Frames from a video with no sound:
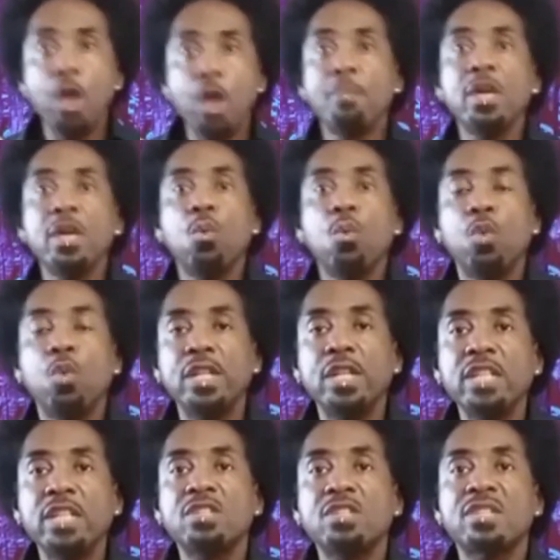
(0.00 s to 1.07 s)
Be
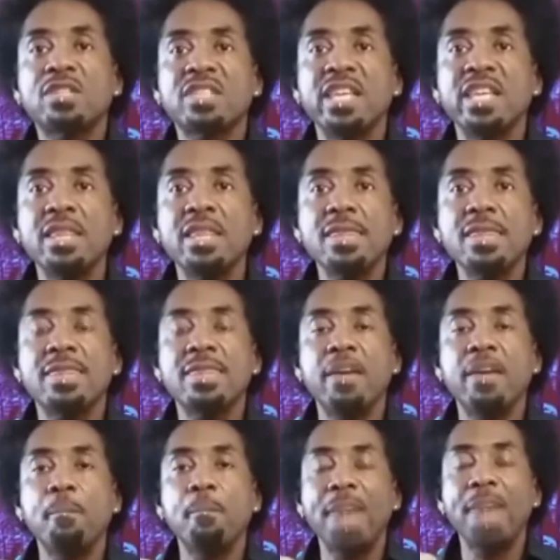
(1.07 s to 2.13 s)
willing to send
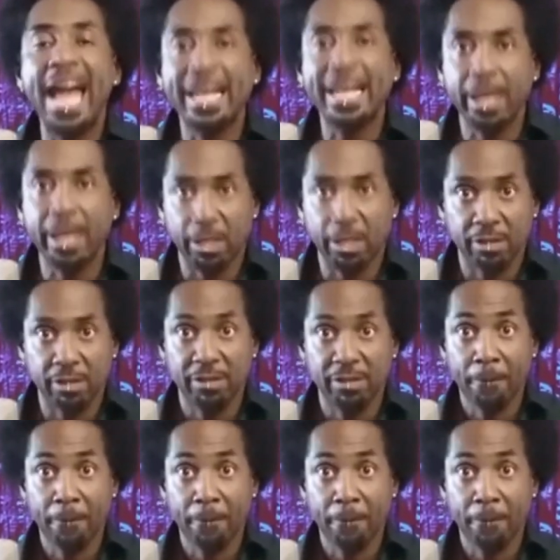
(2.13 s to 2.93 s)
them packing.